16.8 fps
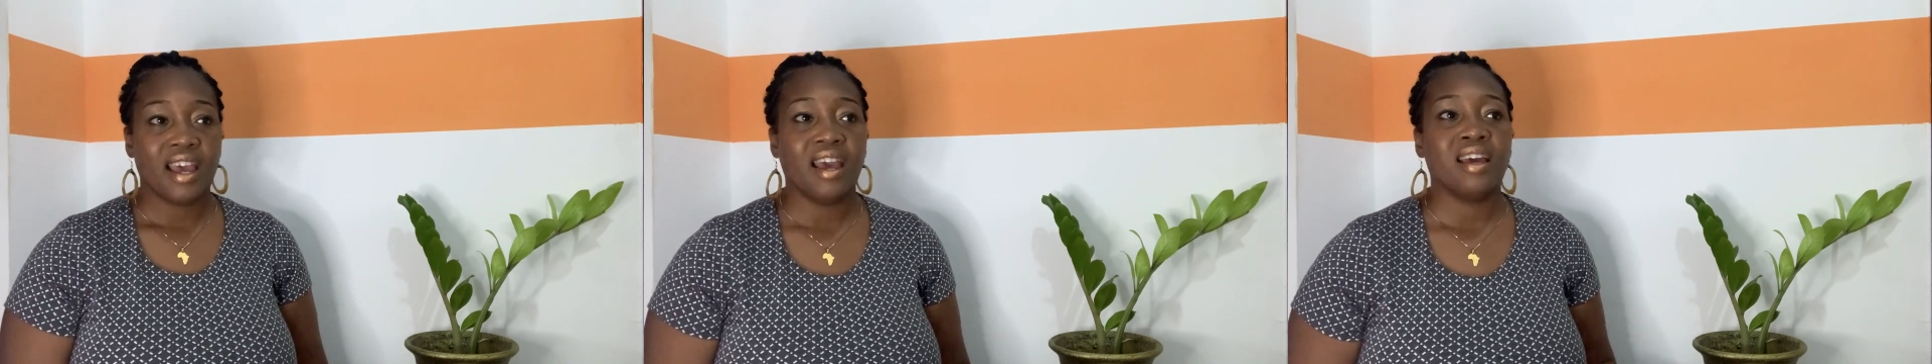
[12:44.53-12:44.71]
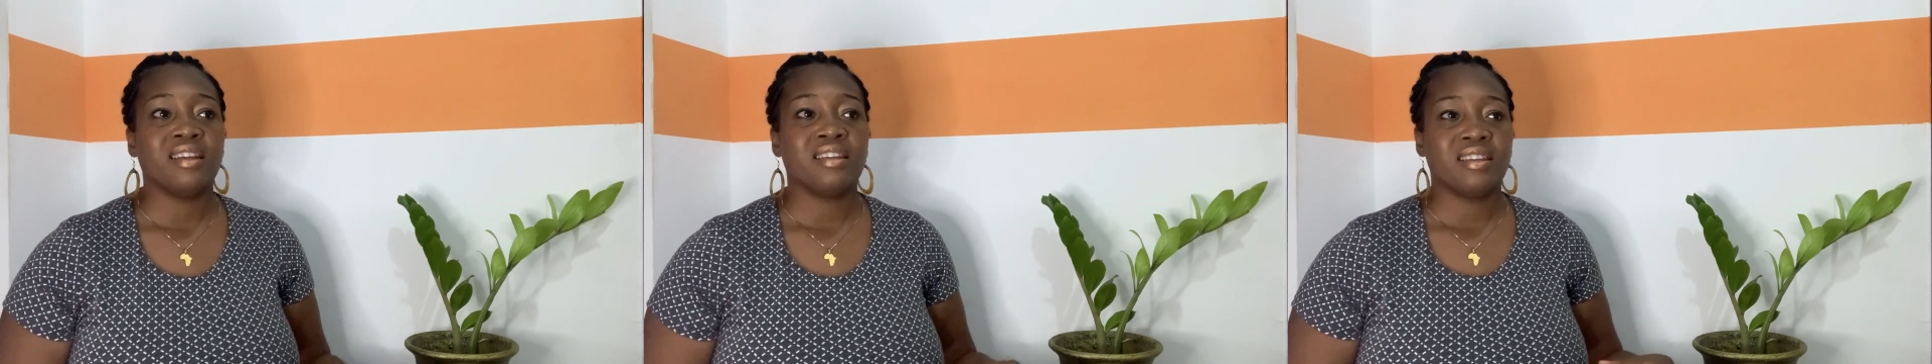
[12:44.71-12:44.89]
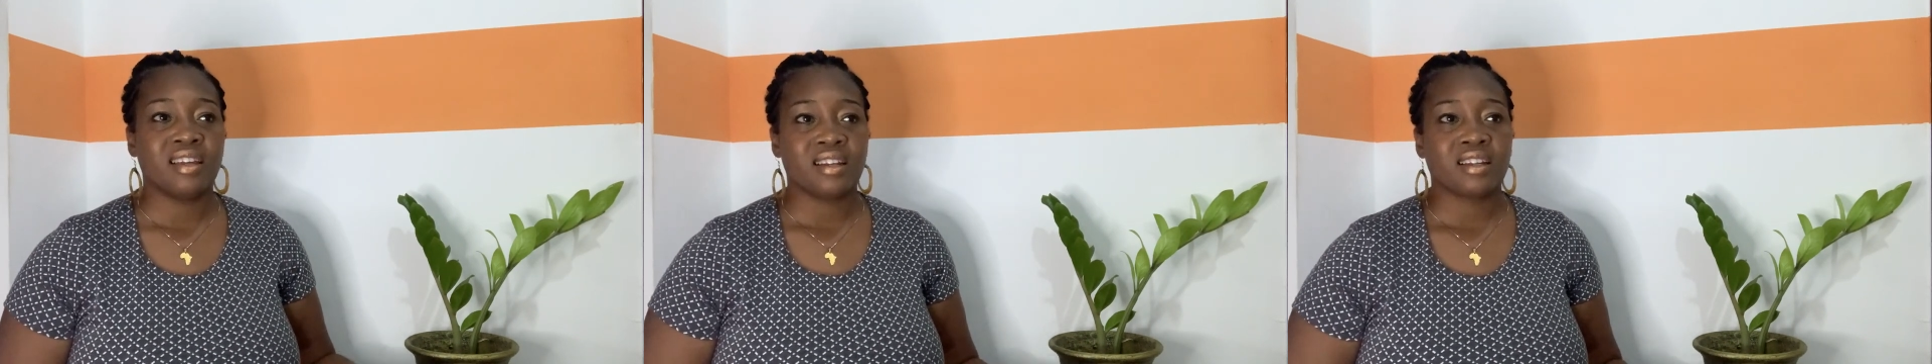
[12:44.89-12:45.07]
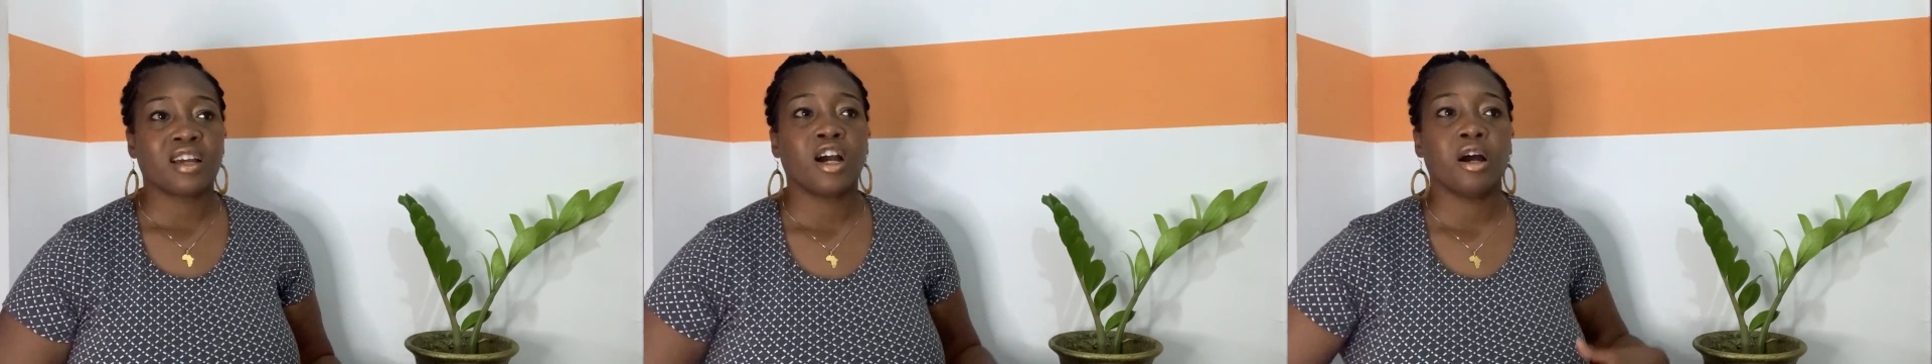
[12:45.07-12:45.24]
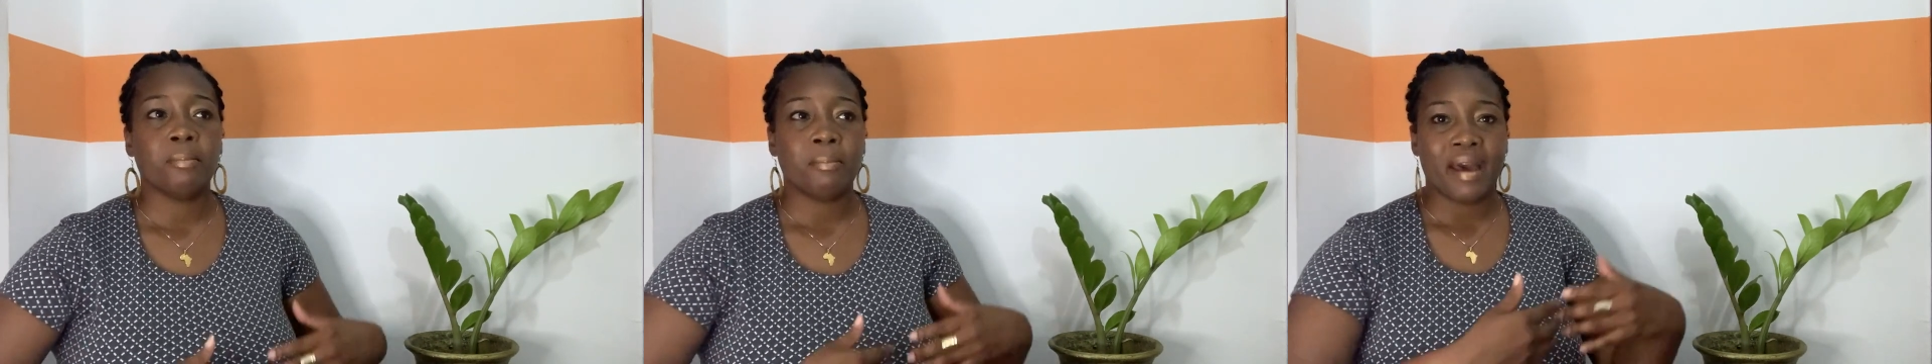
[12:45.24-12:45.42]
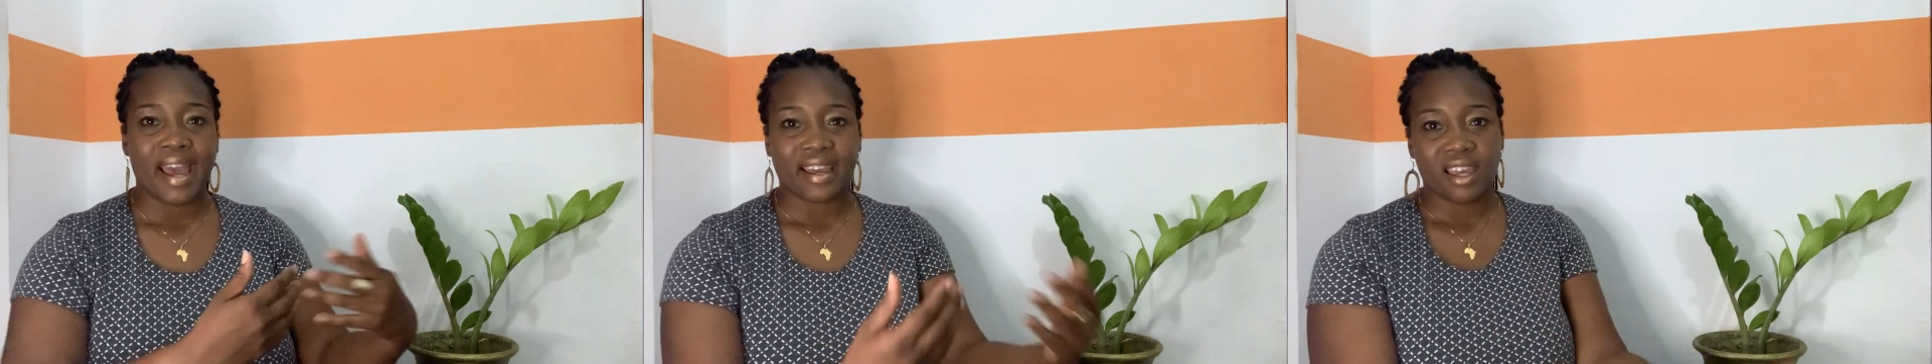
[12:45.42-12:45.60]
and then
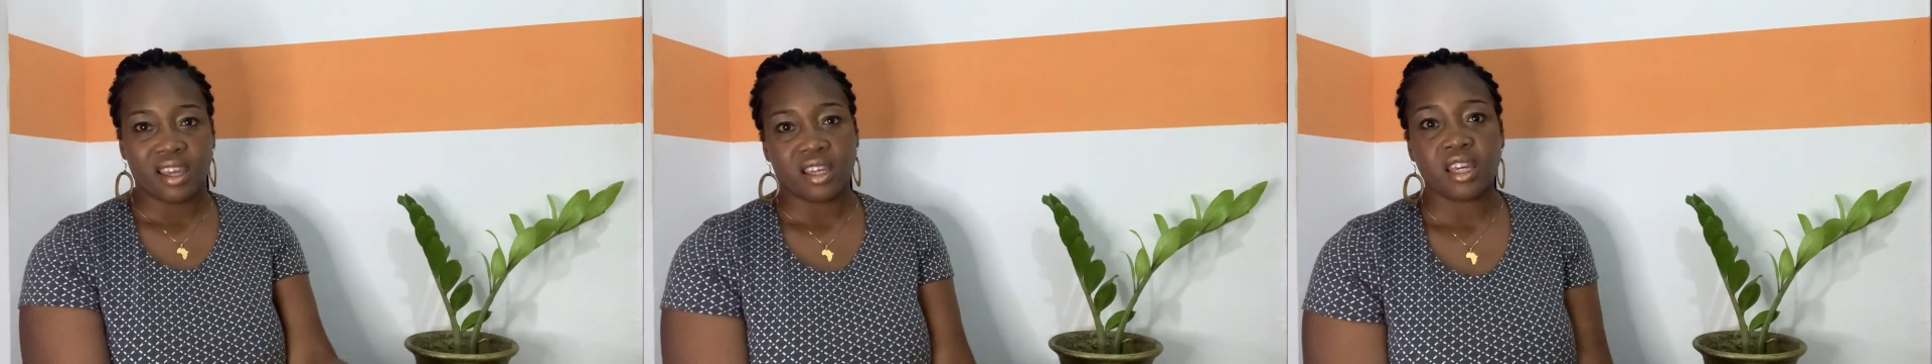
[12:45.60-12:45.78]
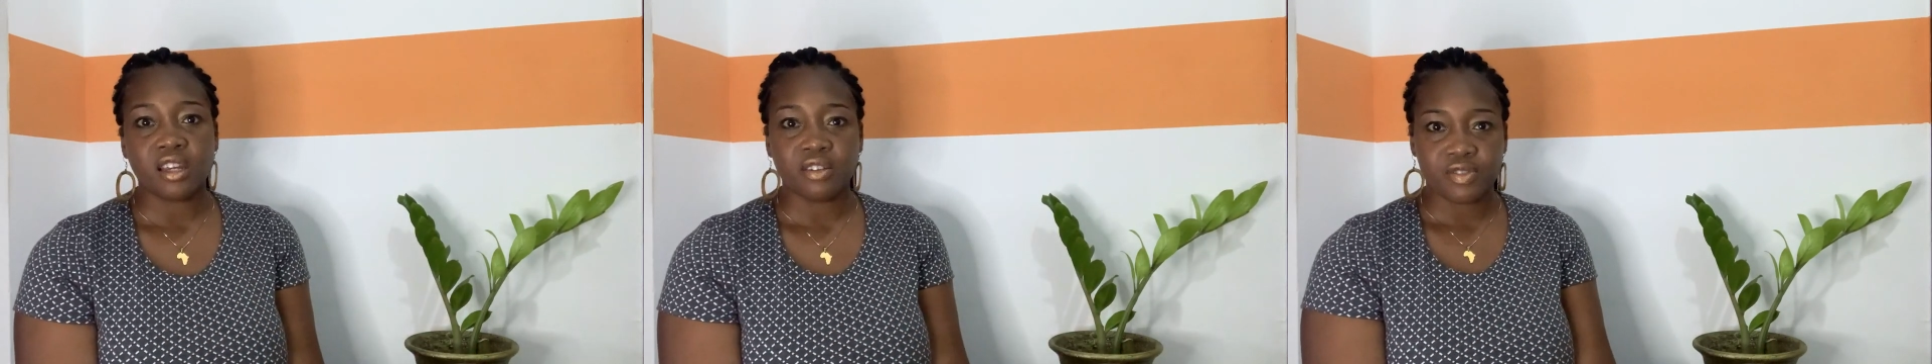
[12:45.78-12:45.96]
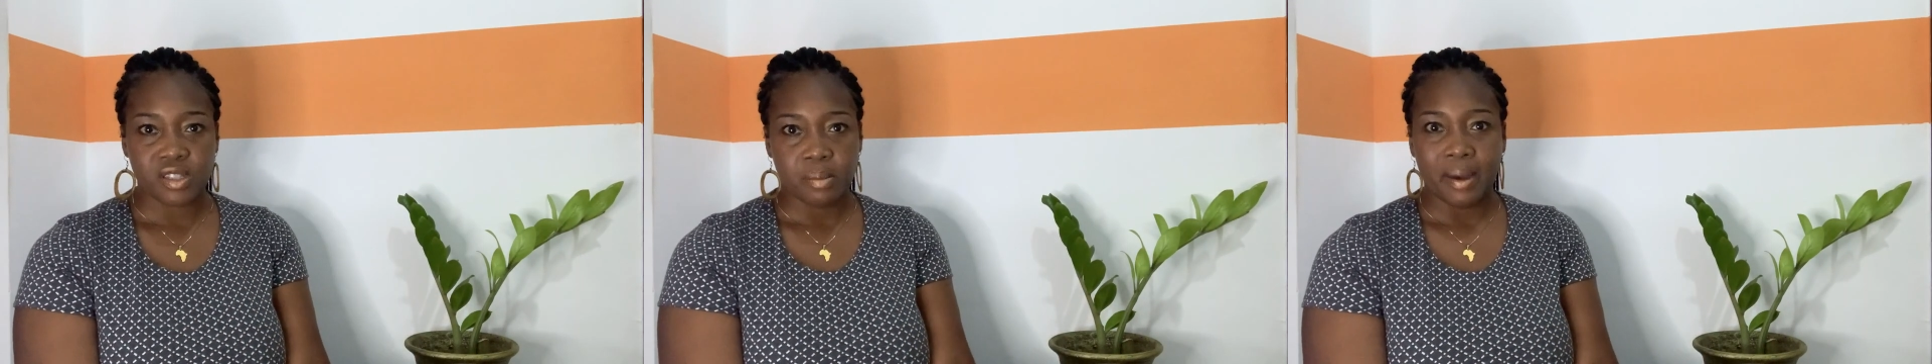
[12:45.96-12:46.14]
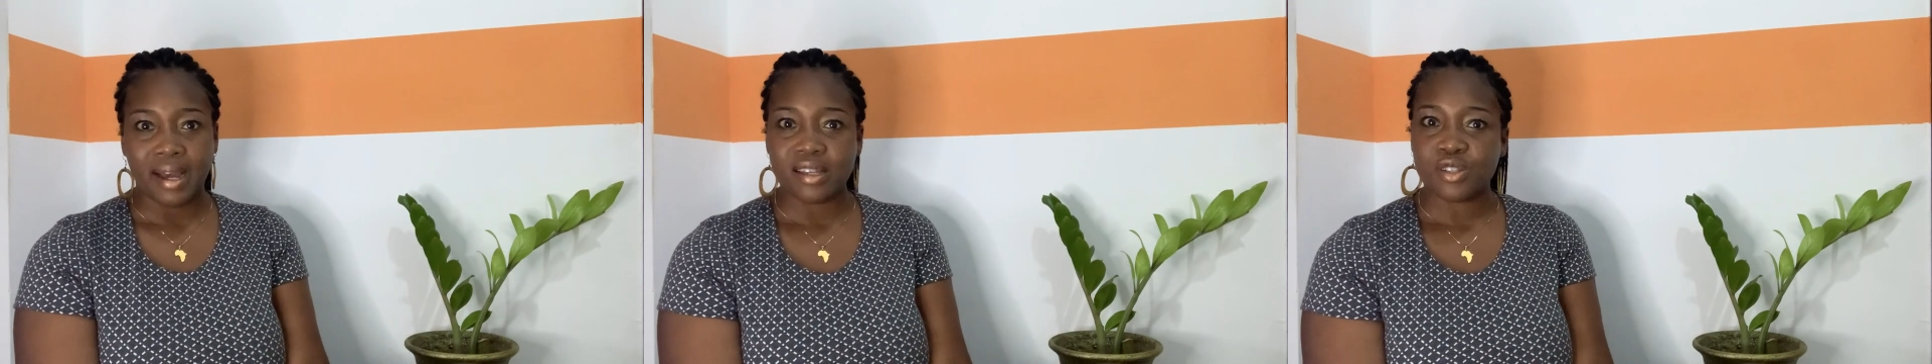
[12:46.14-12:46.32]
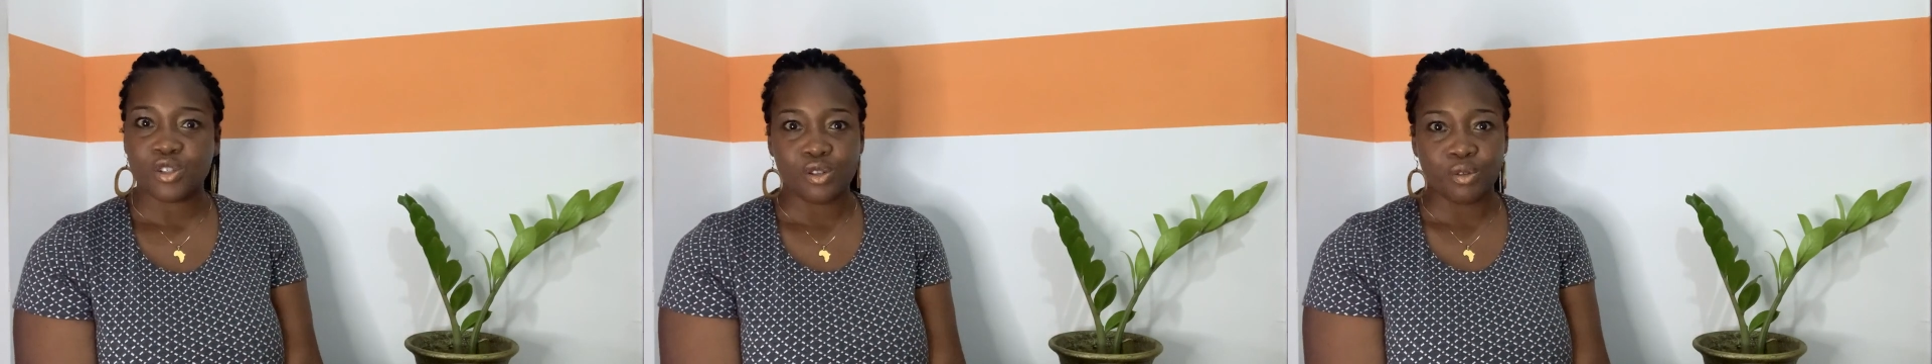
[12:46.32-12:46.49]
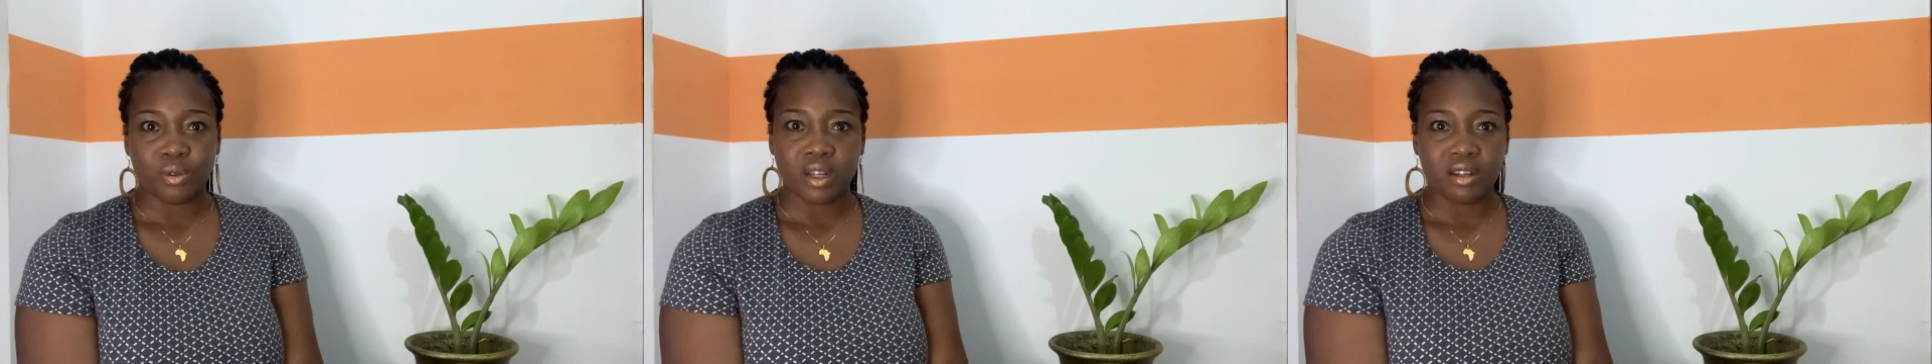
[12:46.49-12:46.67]
come back and give to my
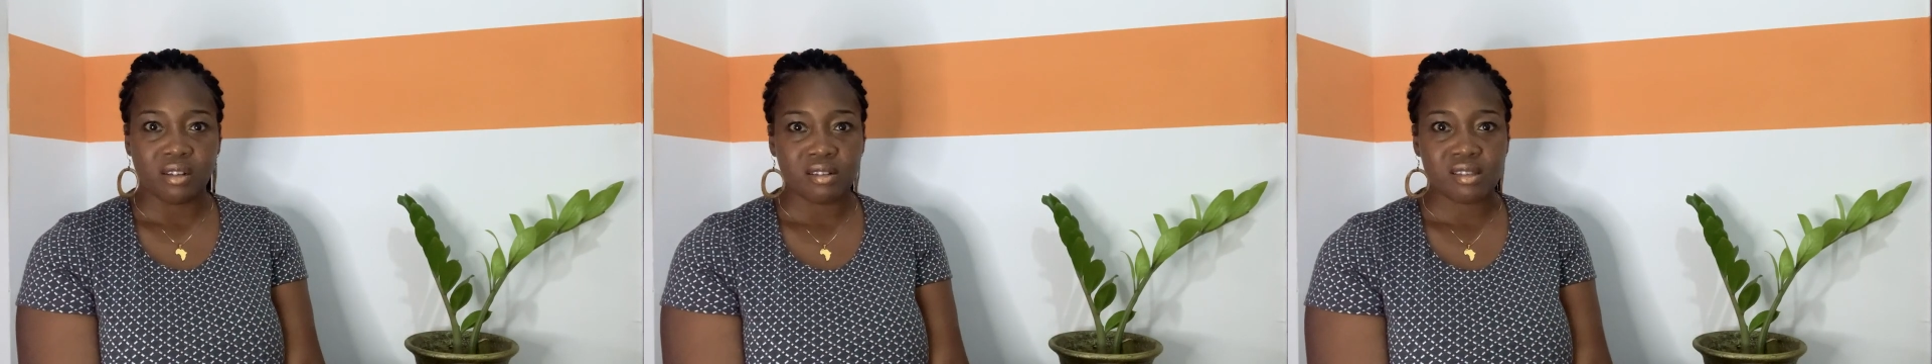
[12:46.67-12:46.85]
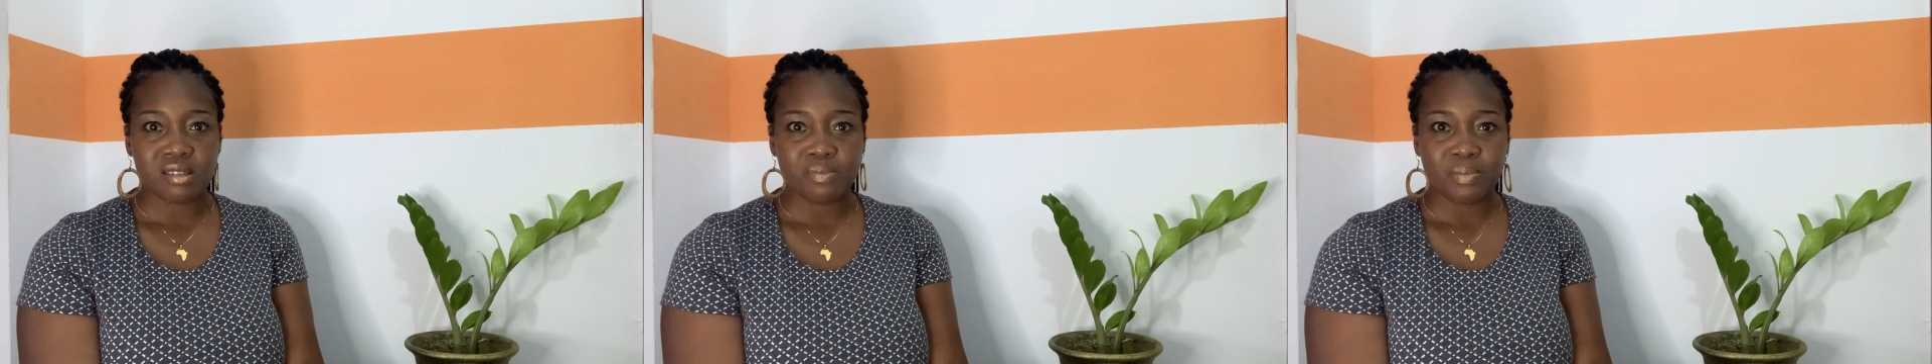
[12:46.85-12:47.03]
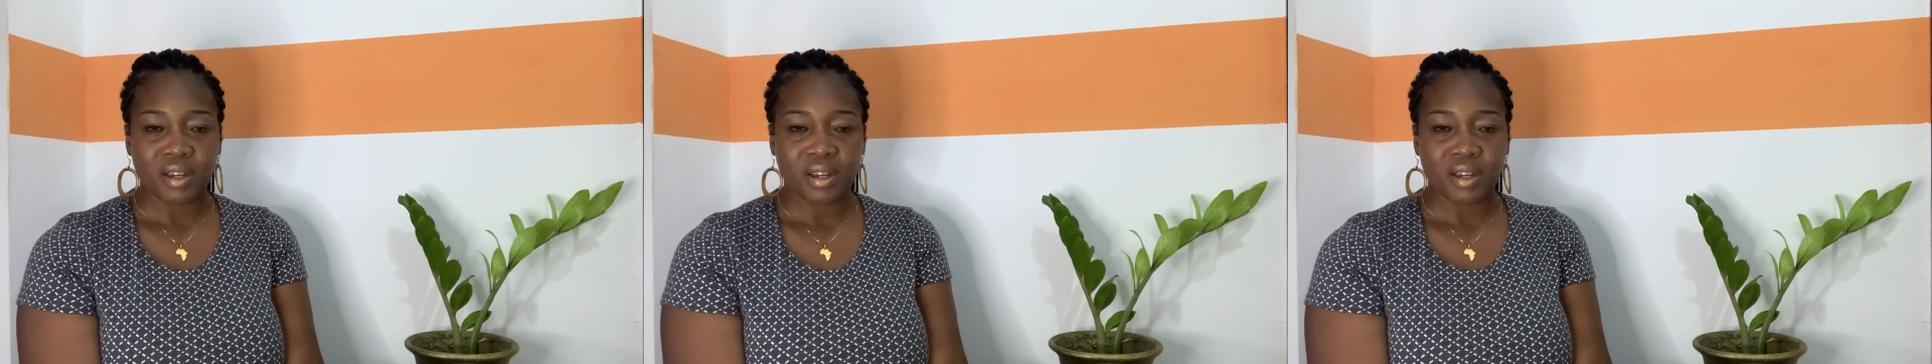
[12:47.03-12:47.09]
students